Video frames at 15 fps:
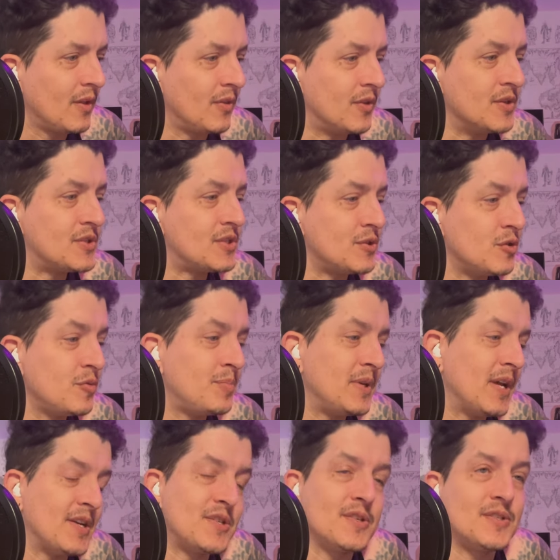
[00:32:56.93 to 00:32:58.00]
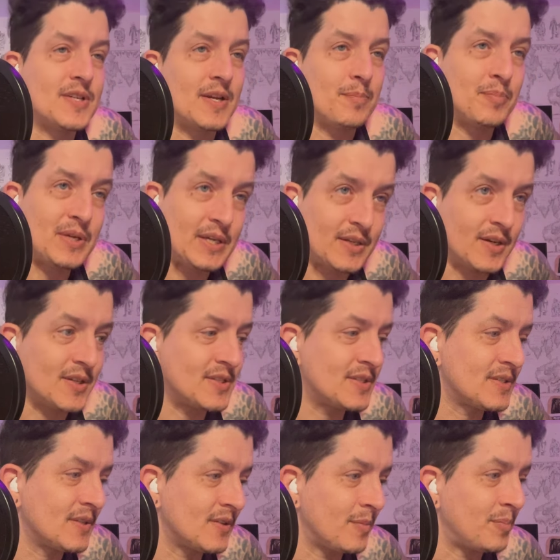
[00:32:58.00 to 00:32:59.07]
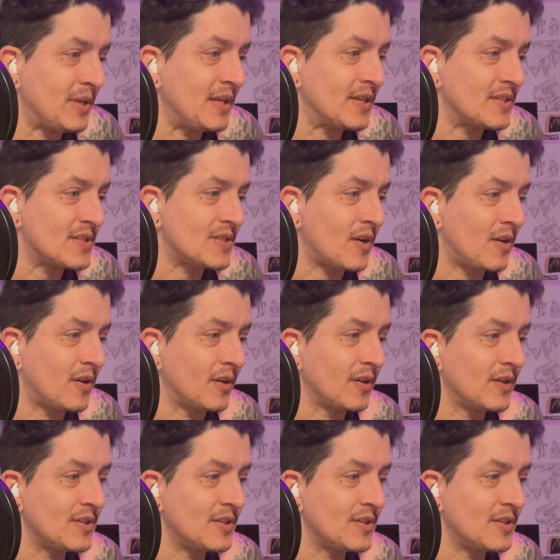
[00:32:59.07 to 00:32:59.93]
The Snoopy, I should say Peanuts, the Peanuts song,